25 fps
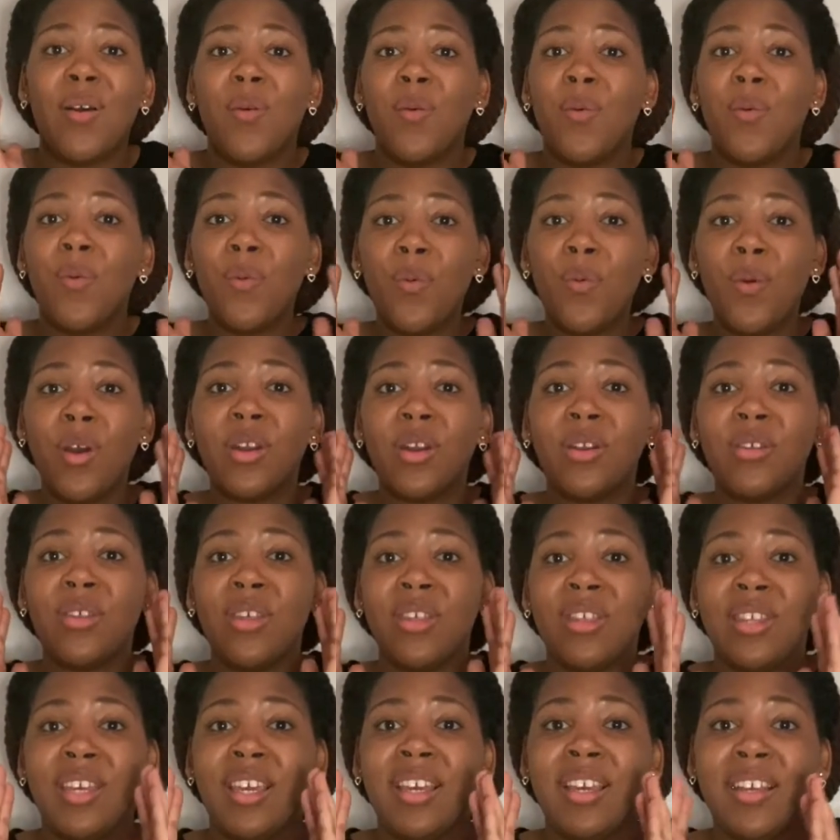what are
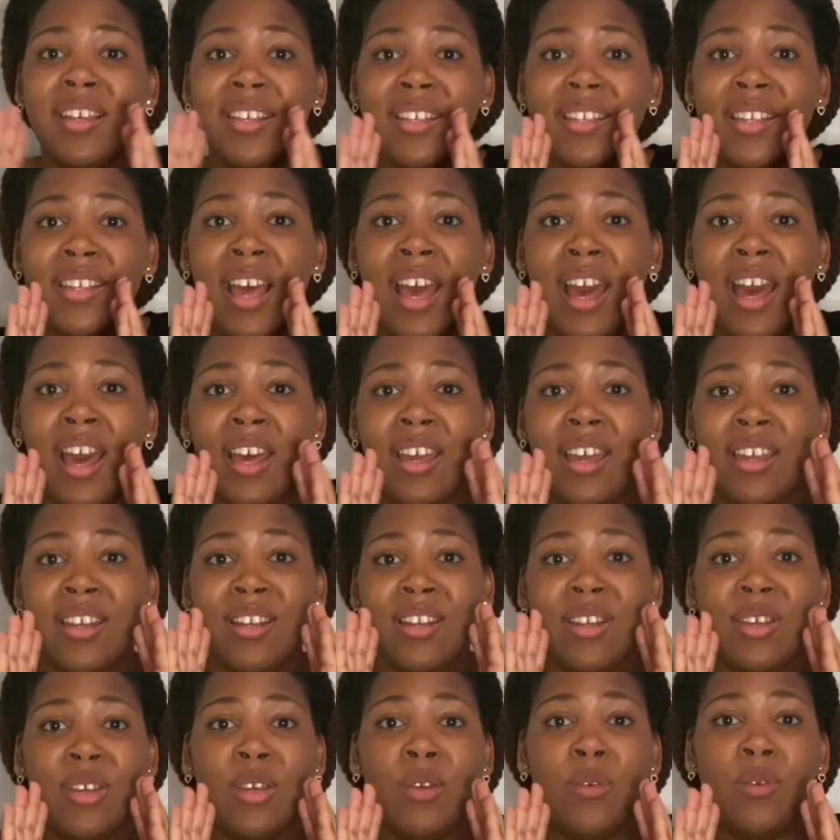the things
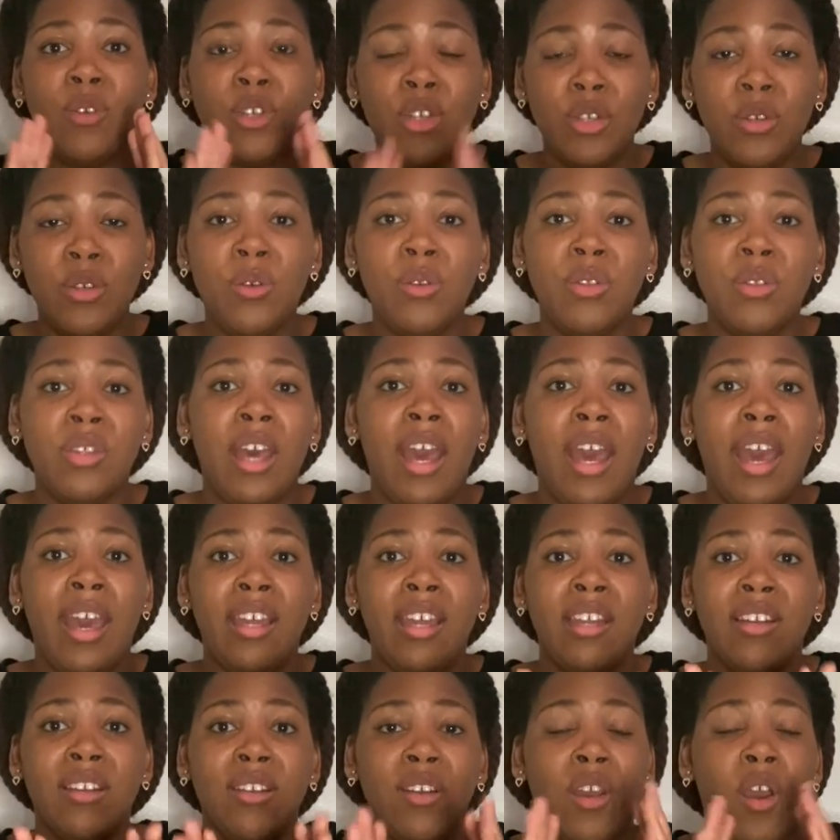that you do
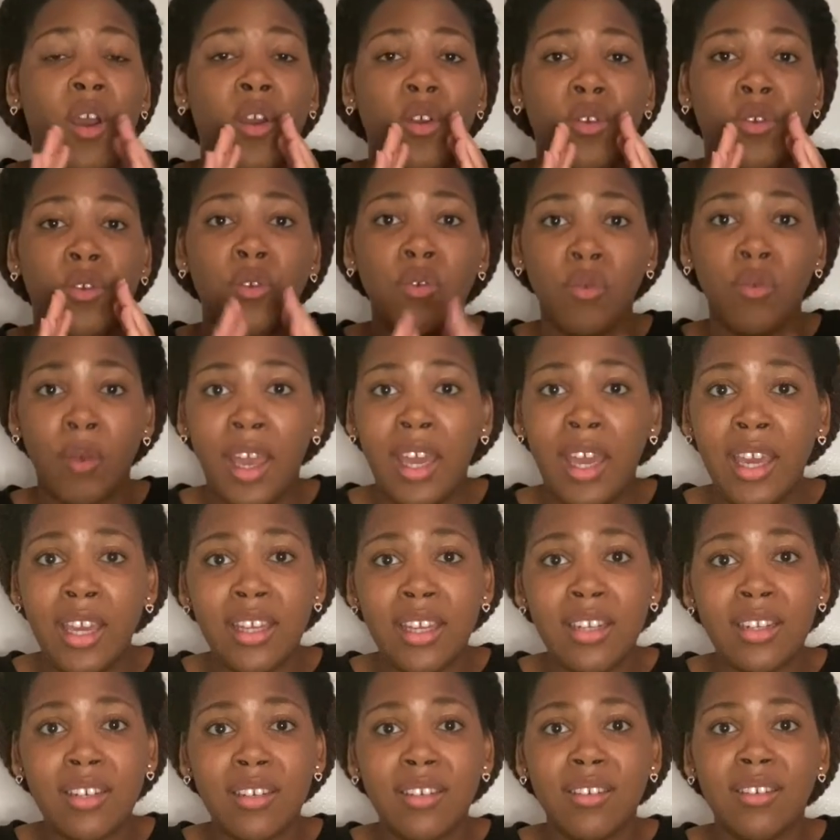that are
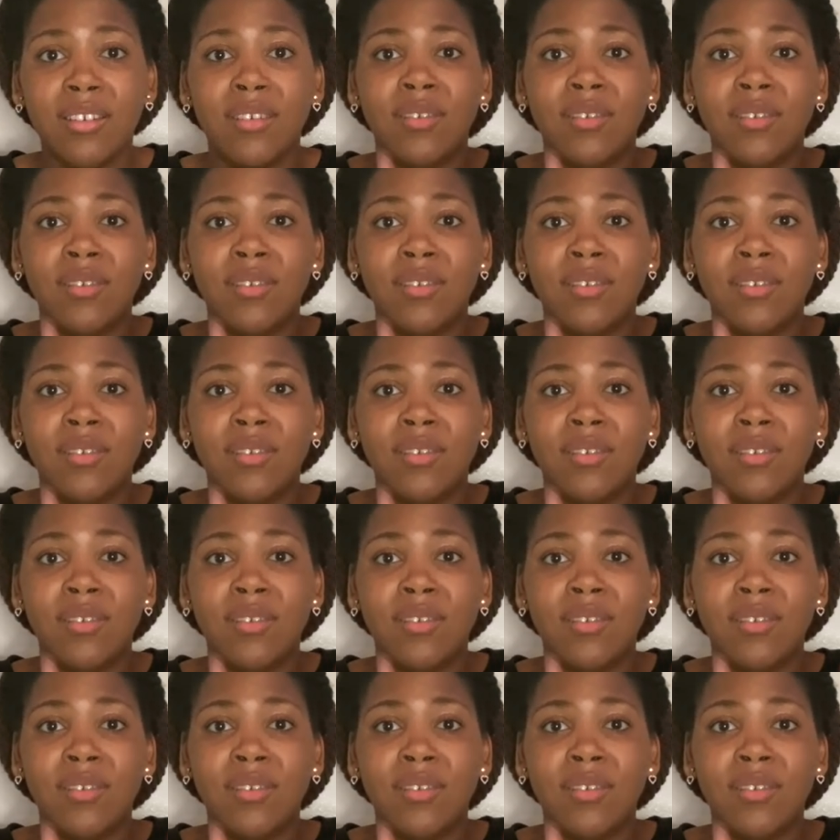great,